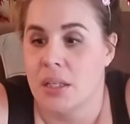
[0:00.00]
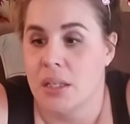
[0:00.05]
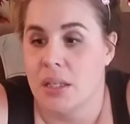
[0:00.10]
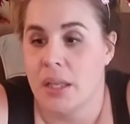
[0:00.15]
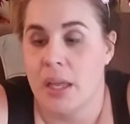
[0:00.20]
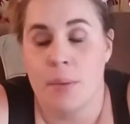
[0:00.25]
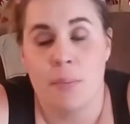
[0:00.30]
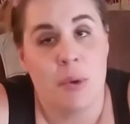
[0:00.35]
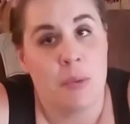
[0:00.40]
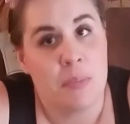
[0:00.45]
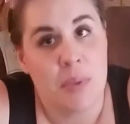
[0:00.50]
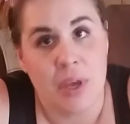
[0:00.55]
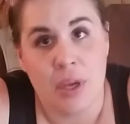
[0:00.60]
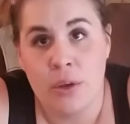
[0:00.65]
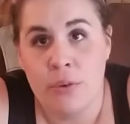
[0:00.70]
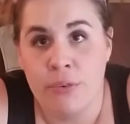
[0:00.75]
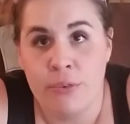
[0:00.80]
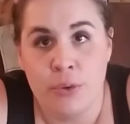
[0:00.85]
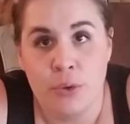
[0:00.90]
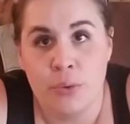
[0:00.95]
am a big
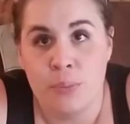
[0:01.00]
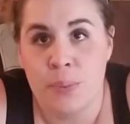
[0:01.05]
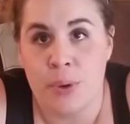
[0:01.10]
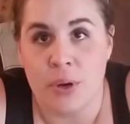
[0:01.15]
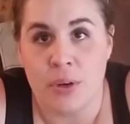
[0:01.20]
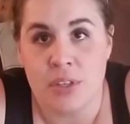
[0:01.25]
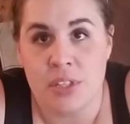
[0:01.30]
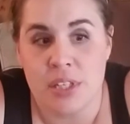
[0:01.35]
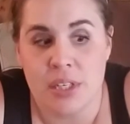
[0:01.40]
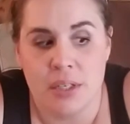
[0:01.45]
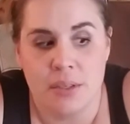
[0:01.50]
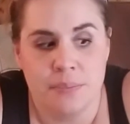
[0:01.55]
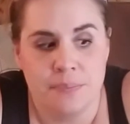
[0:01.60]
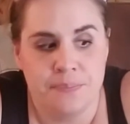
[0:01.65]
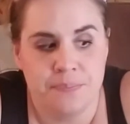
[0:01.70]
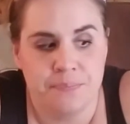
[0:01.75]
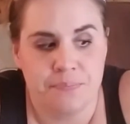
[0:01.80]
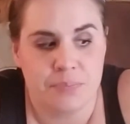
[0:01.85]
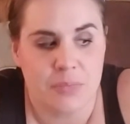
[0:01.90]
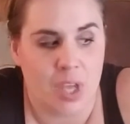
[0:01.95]
food person.
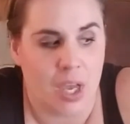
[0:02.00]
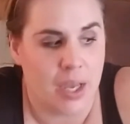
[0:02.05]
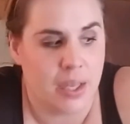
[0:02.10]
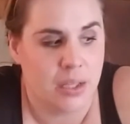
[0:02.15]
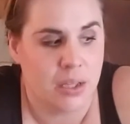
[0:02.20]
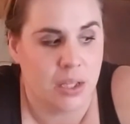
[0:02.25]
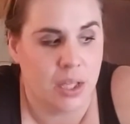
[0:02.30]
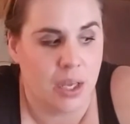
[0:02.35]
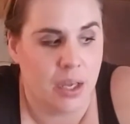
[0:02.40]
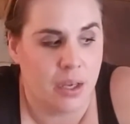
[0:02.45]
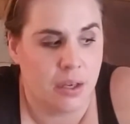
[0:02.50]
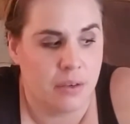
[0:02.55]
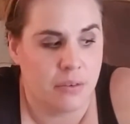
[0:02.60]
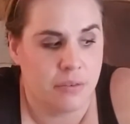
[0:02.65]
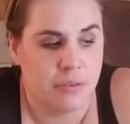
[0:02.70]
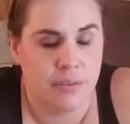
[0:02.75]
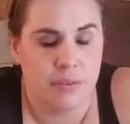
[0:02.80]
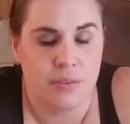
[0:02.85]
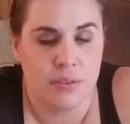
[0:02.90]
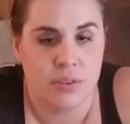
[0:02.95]
I
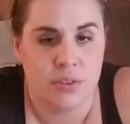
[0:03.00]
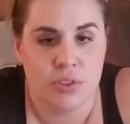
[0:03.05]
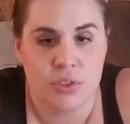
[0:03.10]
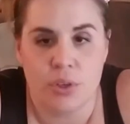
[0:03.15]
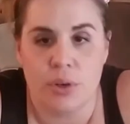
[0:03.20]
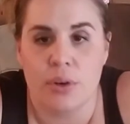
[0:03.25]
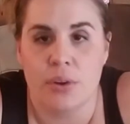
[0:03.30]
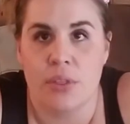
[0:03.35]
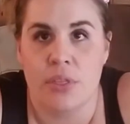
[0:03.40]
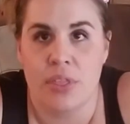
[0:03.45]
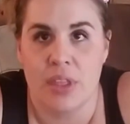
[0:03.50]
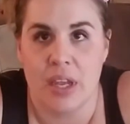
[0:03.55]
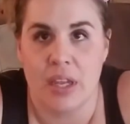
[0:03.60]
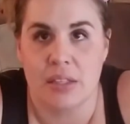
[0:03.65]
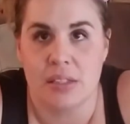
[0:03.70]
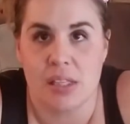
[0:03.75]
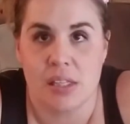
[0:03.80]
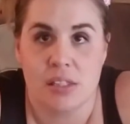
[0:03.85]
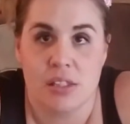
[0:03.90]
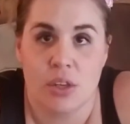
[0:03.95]
love certain
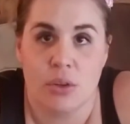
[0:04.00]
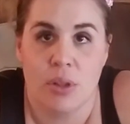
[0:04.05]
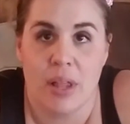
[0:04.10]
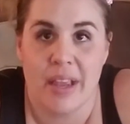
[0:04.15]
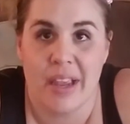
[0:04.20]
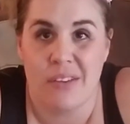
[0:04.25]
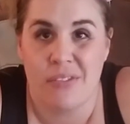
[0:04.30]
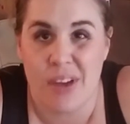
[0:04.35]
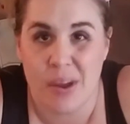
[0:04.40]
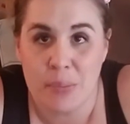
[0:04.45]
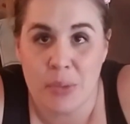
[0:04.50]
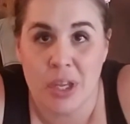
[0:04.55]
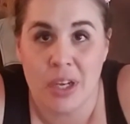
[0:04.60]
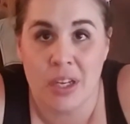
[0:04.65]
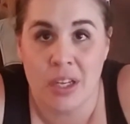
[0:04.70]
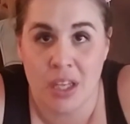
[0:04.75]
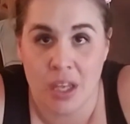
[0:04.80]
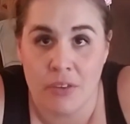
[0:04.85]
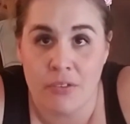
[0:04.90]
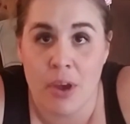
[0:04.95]
things. And so like if I'm going to
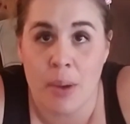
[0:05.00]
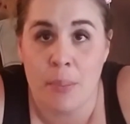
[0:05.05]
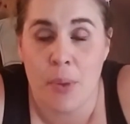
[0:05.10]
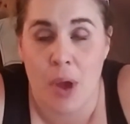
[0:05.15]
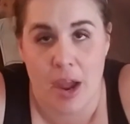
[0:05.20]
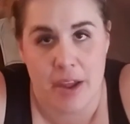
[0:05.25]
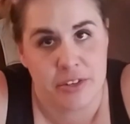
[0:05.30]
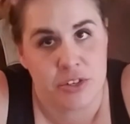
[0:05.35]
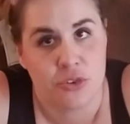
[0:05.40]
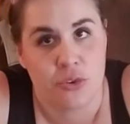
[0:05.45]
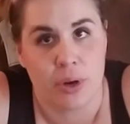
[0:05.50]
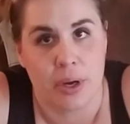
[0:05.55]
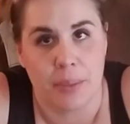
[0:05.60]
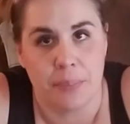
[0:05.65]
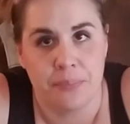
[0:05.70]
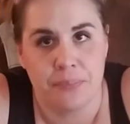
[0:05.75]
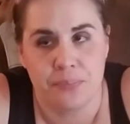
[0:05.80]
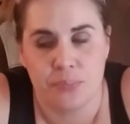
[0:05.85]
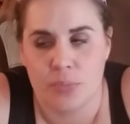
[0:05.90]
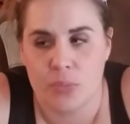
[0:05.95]
give up ice
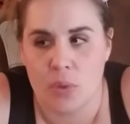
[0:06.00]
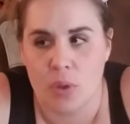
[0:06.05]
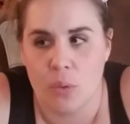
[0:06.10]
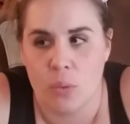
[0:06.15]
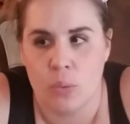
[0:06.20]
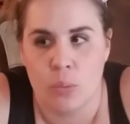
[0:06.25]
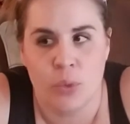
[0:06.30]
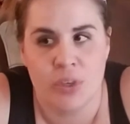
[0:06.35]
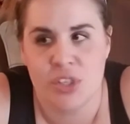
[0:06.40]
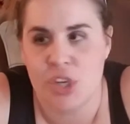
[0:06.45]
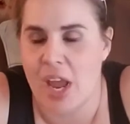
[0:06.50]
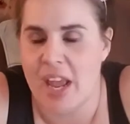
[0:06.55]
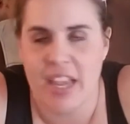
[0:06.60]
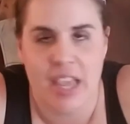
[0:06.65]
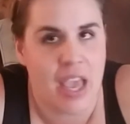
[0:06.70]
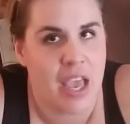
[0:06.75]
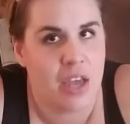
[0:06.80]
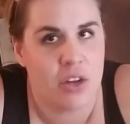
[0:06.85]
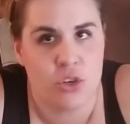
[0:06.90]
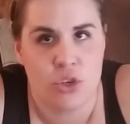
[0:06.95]
cream, which I
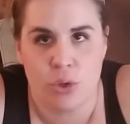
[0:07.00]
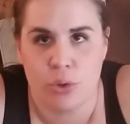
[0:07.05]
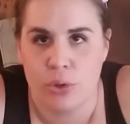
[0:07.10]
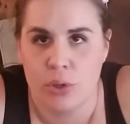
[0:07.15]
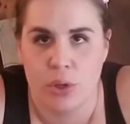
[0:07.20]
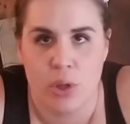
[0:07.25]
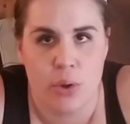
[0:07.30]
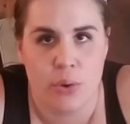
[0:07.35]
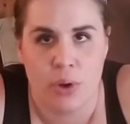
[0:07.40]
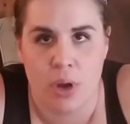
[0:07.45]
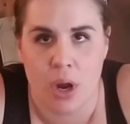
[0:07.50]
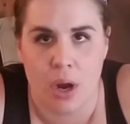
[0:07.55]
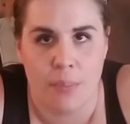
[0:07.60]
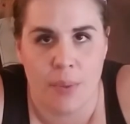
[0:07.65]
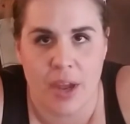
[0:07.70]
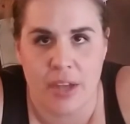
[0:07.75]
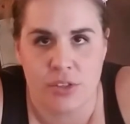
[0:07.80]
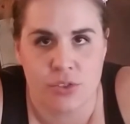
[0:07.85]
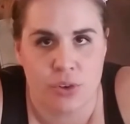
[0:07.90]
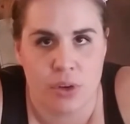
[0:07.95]
can't do the low carb
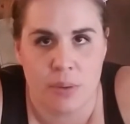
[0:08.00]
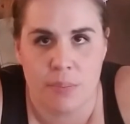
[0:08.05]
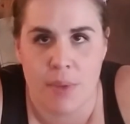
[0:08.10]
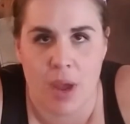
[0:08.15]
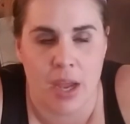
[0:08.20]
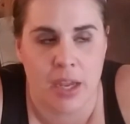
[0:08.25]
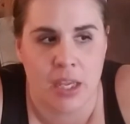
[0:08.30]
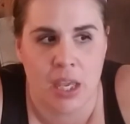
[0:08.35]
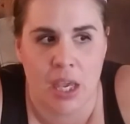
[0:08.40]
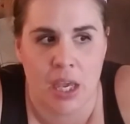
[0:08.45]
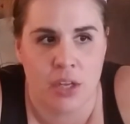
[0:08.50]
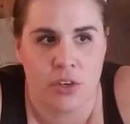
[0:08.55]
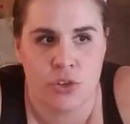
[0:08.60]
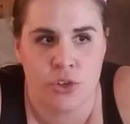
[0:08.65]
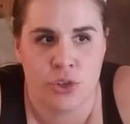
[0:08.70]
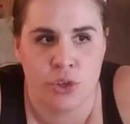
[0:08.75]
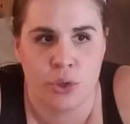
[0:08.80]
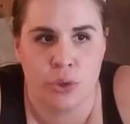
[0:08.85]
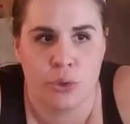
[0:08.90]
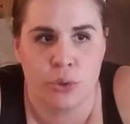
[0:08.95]
ice cream, I can't
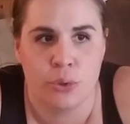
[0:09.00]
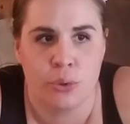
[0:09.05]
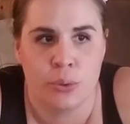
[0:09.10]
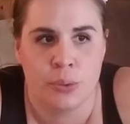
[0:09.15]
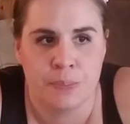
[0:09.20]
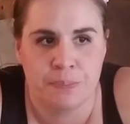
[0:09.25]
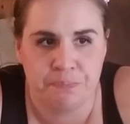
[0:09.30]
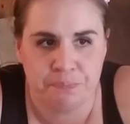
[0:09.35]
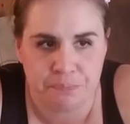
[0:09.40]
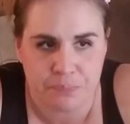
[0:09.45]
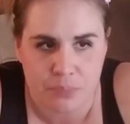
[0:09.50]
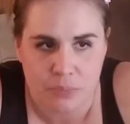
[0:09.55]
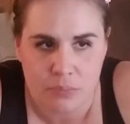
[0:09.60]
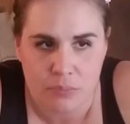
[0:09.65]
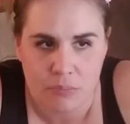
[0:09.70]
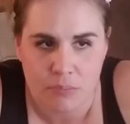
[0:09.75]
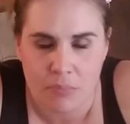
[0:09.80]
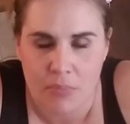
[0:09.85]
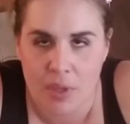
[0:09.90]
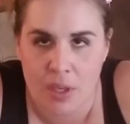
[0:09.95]
do
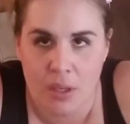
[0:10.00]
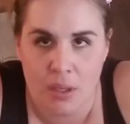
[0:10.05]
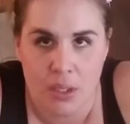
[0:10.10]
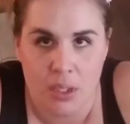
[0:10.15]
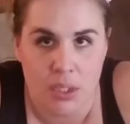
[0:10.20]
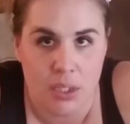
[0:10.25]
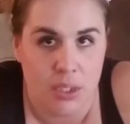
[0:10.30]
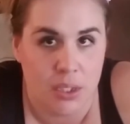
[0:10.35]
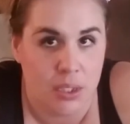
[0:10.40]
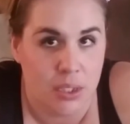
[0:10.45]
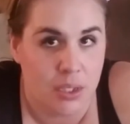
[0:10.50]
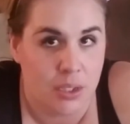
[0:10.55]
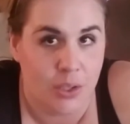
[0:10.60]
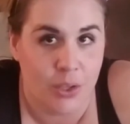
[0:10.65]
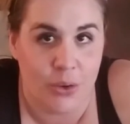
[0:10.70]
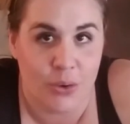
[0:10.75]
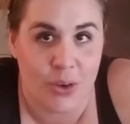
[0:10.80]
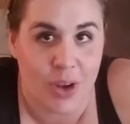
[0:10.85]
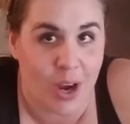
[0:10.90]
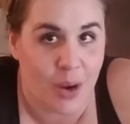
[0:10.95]

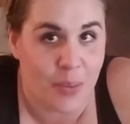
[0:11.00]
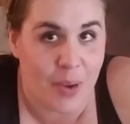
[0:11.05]
low carb